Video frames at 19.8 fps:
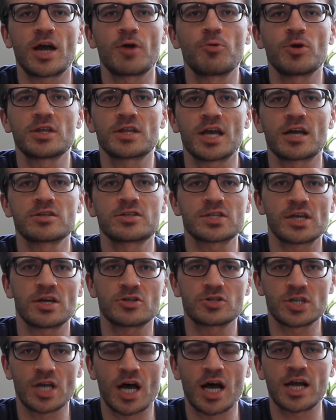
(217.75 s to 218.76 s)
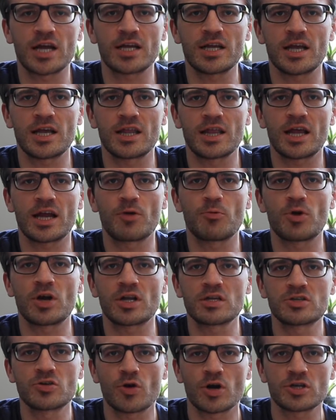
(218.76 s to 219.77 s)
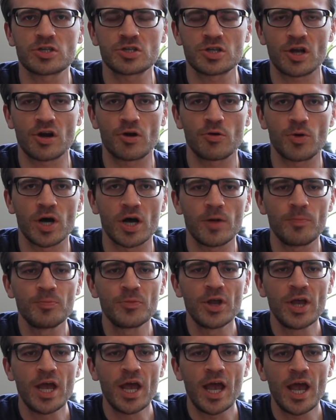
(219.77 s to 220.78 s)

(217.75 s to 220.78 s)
I went downstairs, got it, and then I went into our stairwell.